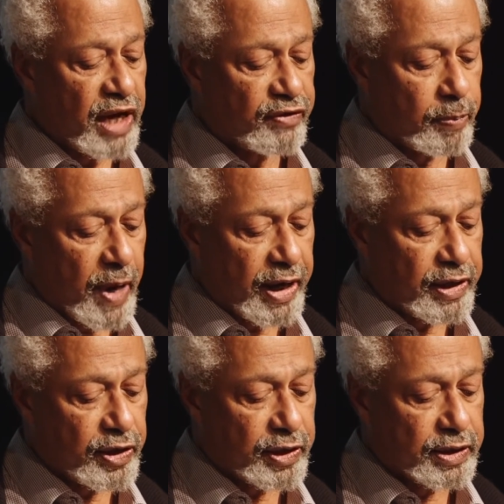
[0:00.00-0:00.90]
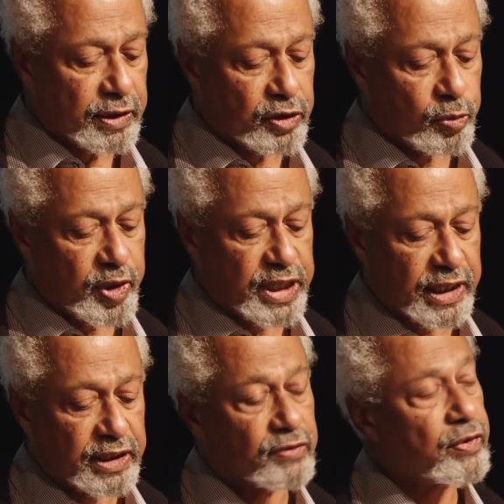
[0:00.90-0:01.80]
covered by a curtain to
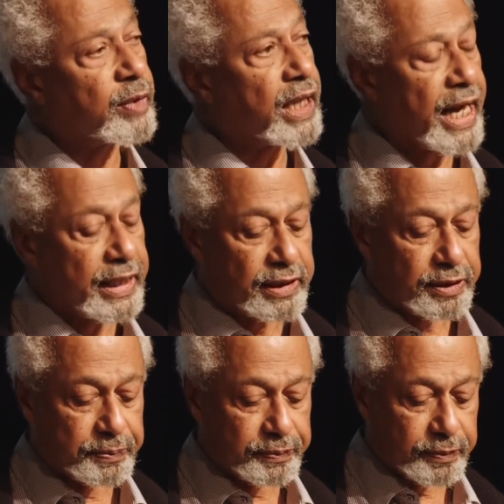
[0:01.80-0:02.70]
protect it from the light.